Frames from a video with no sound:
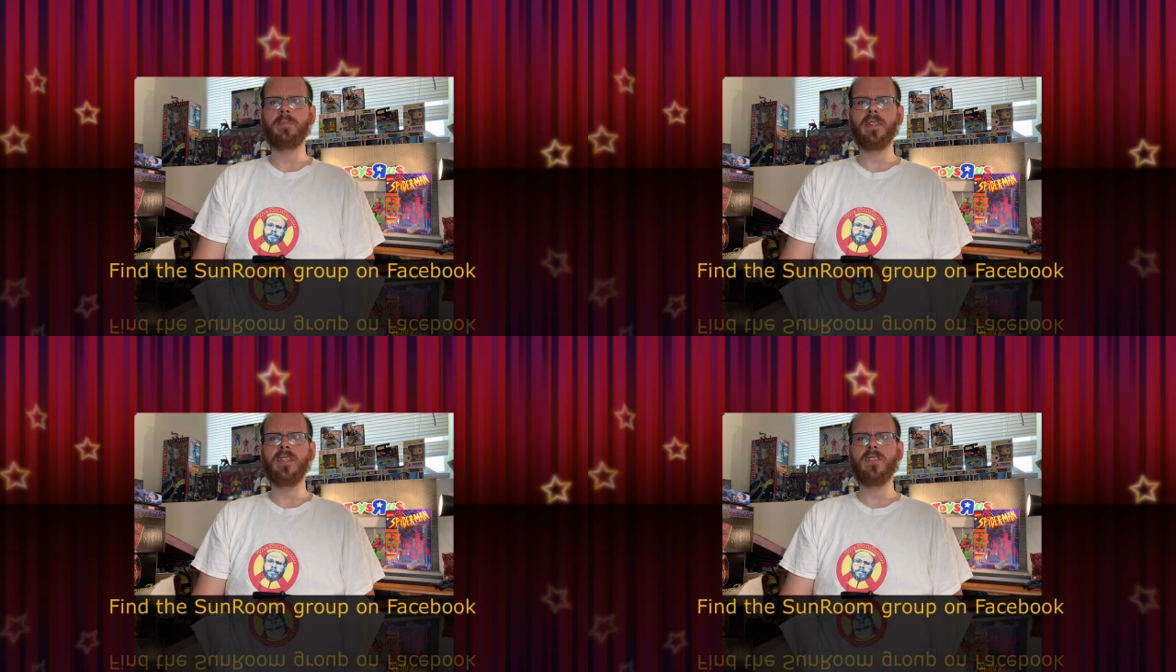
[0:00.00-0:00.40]

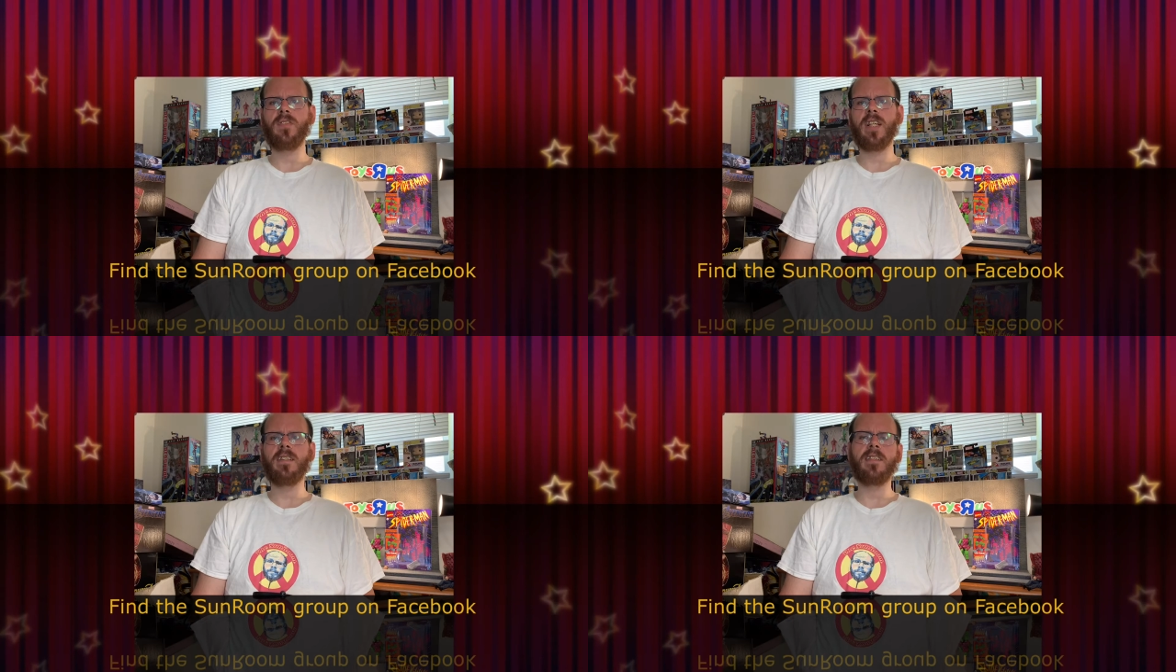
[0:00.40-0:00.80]
please
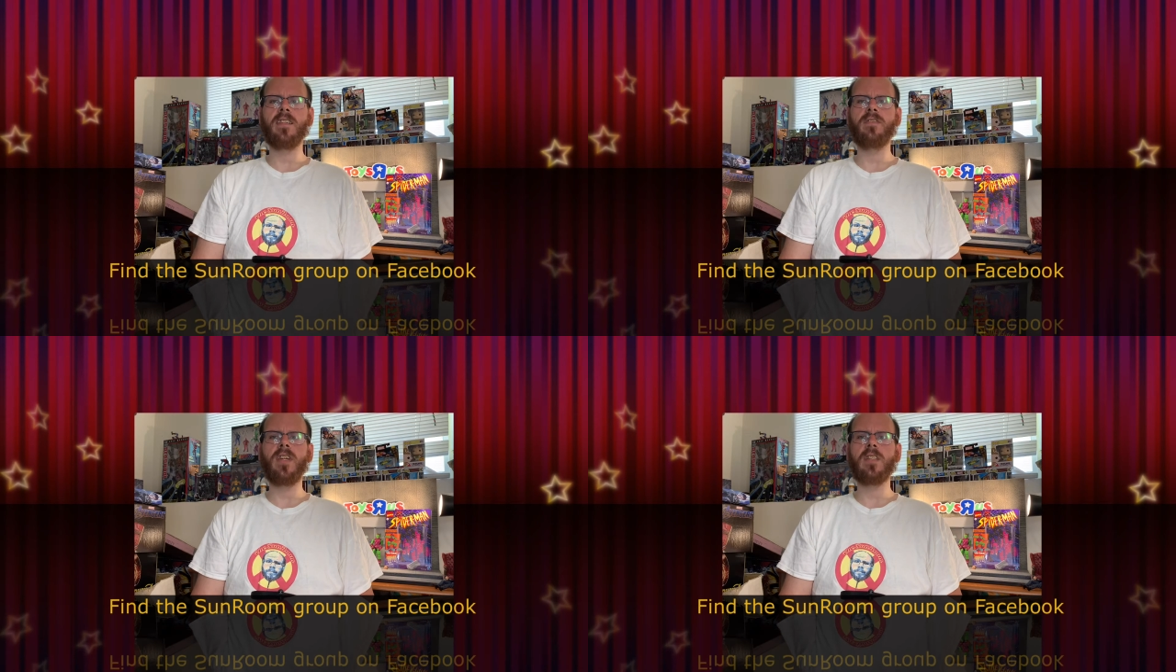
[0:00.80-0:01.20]
find us
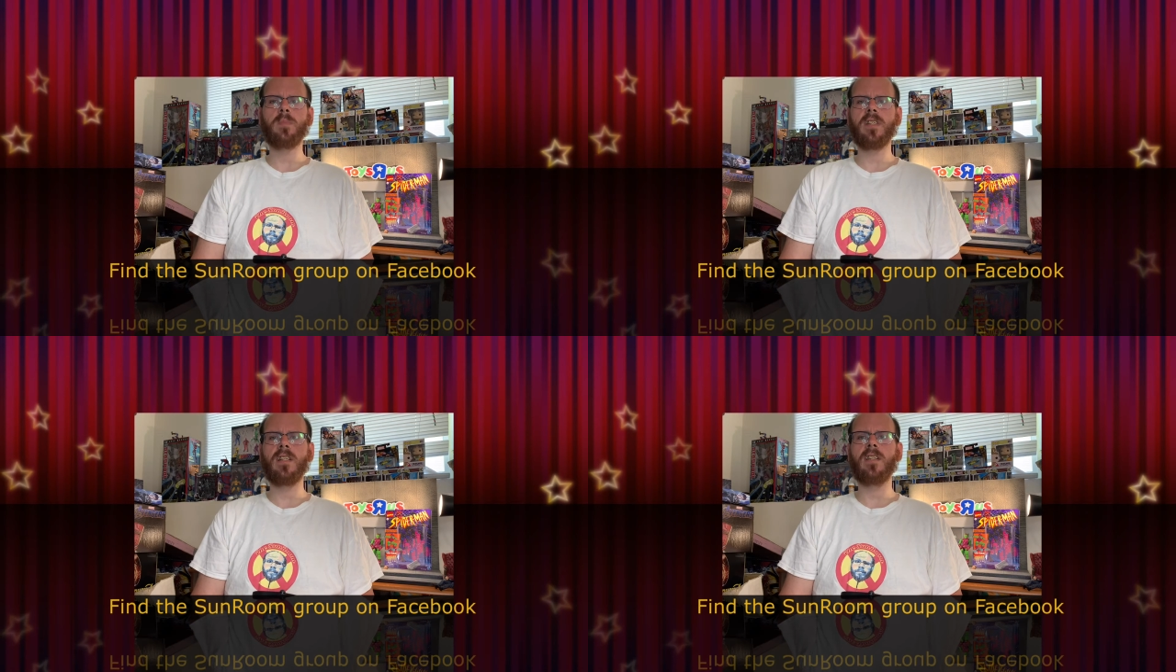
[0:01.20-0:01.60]
on
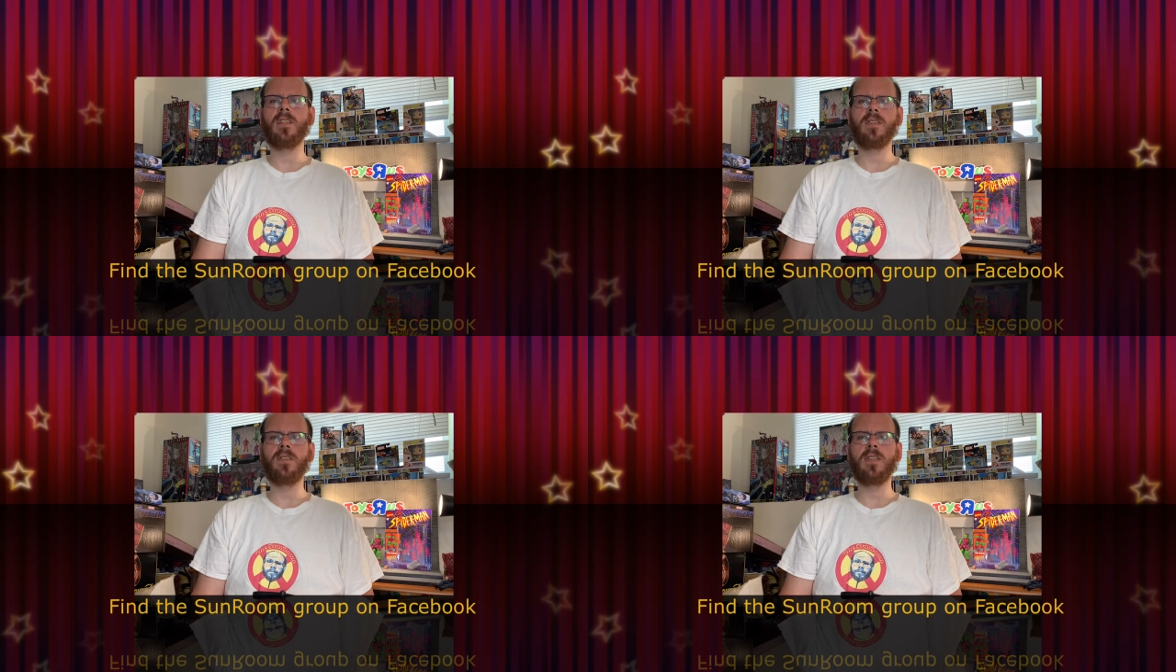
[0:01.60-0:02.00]
Facebook. I'll
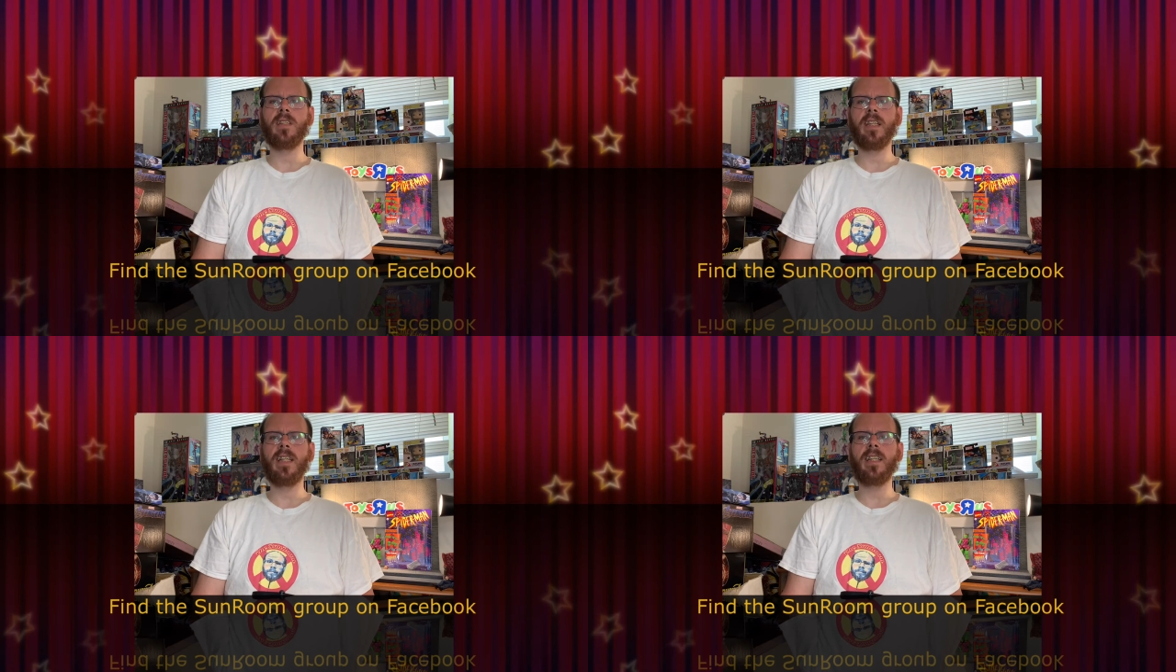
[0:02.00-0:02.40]
include the
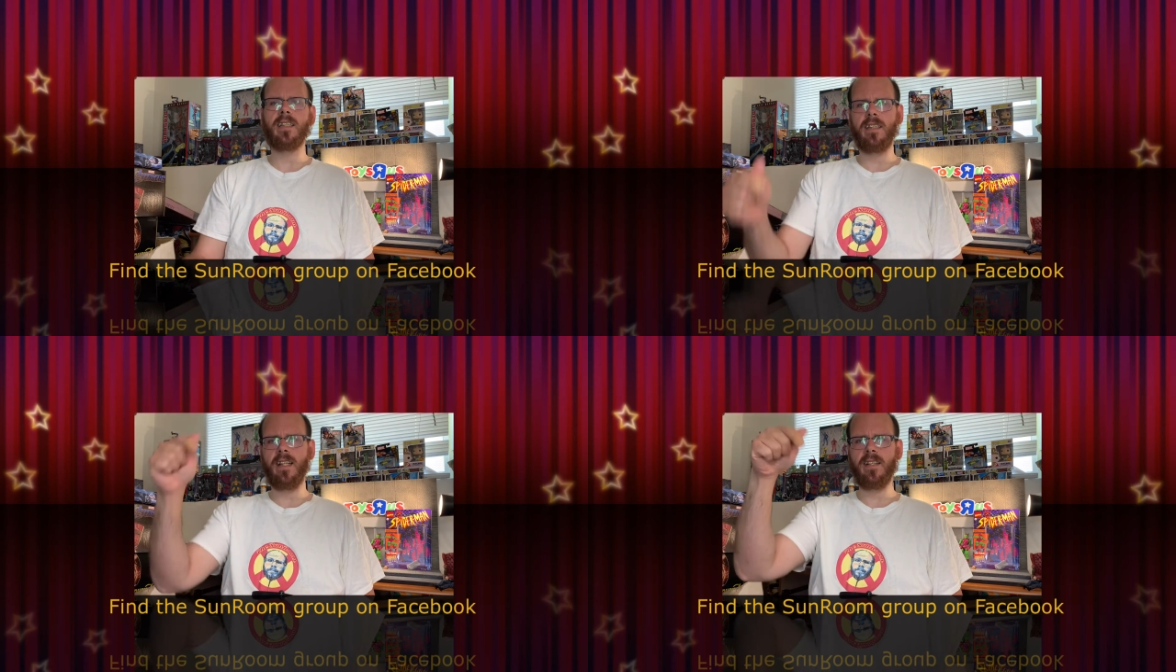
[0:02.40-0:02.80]
link
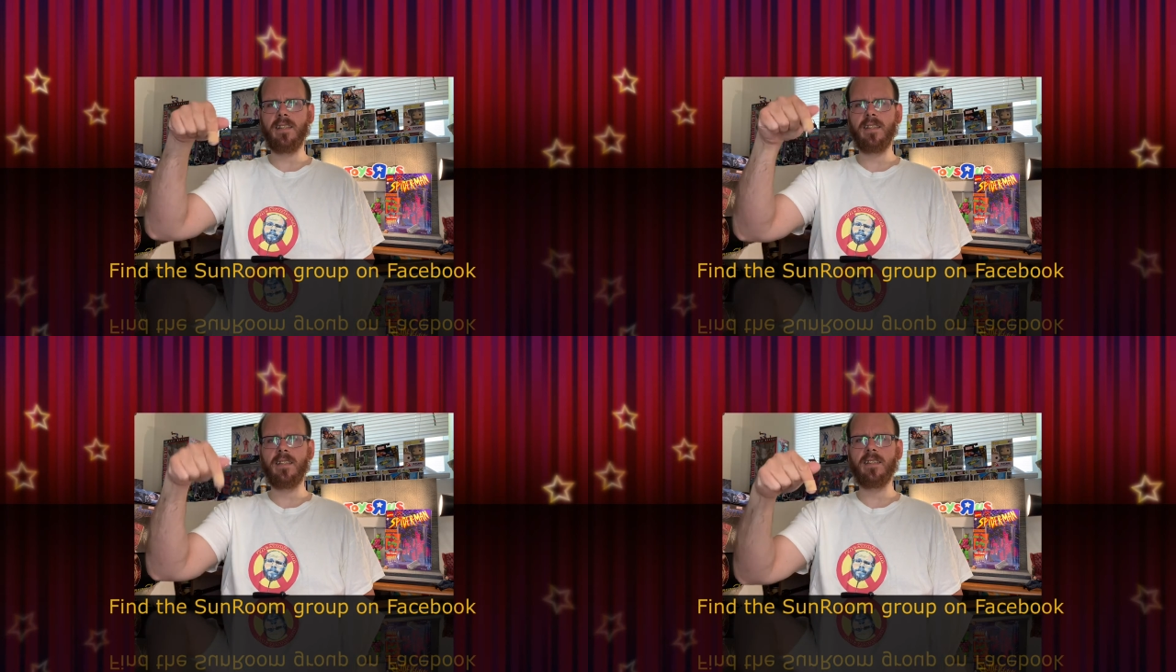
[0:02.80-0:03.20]

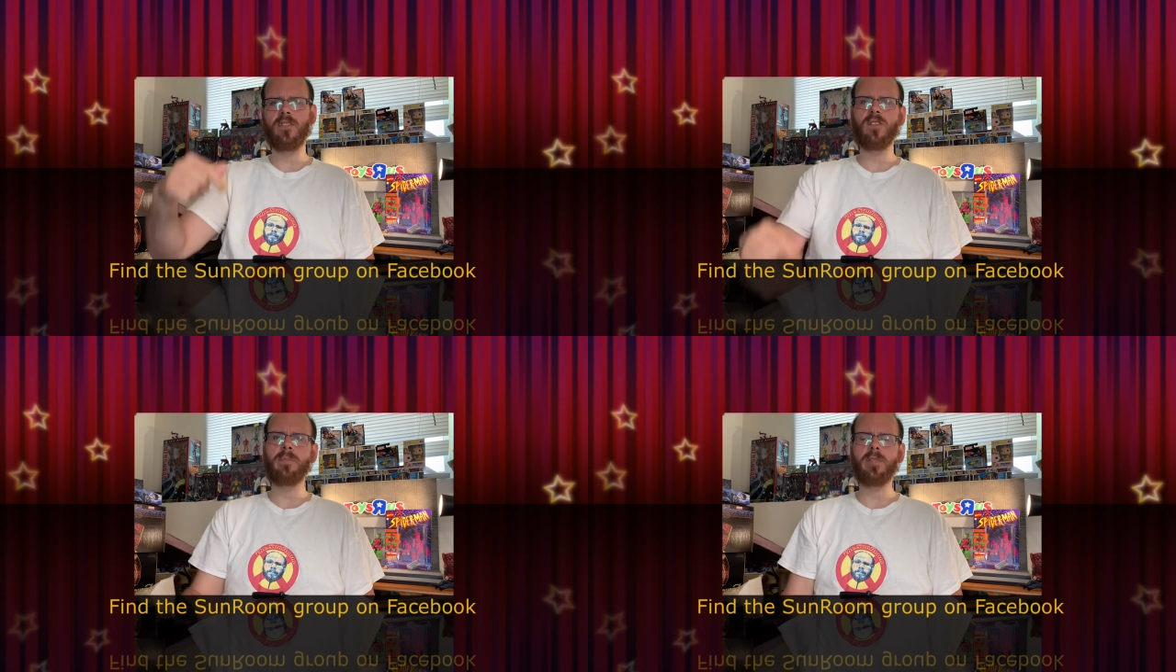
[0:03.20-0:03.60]
down in the
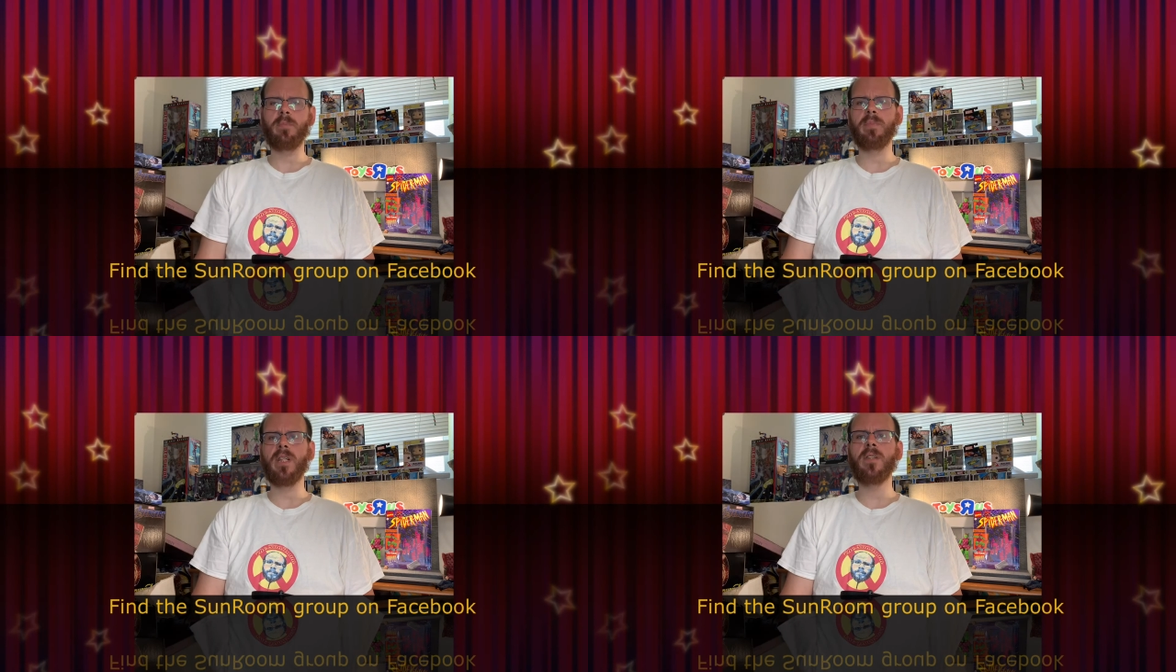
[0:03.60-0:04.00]

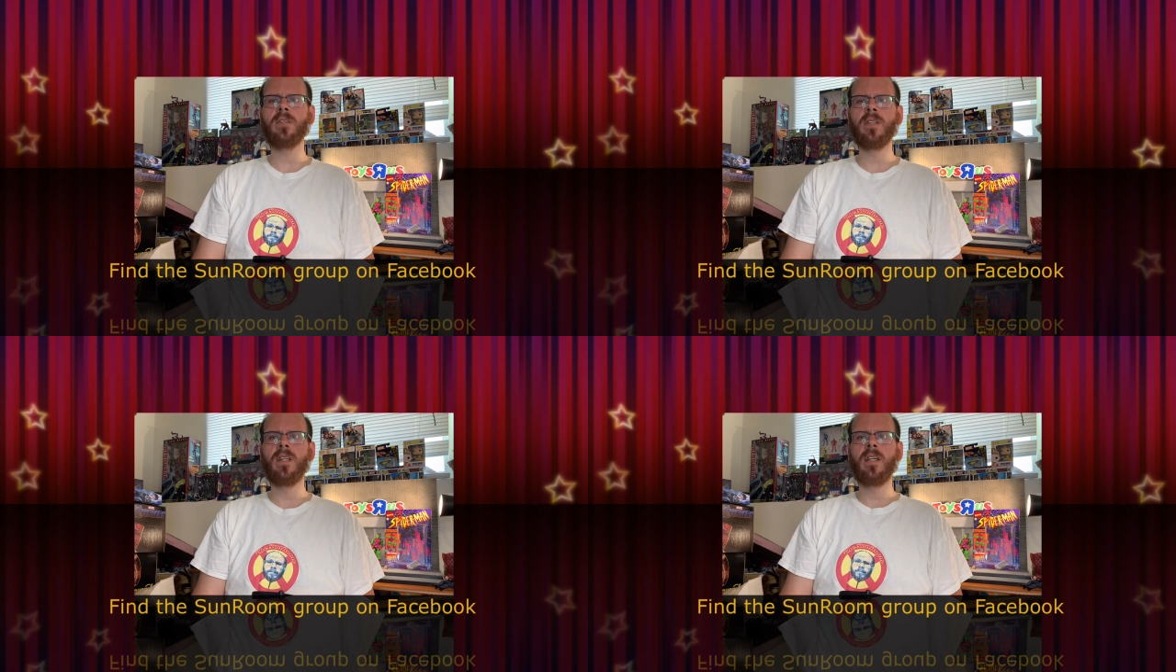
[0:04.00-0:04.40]
description below.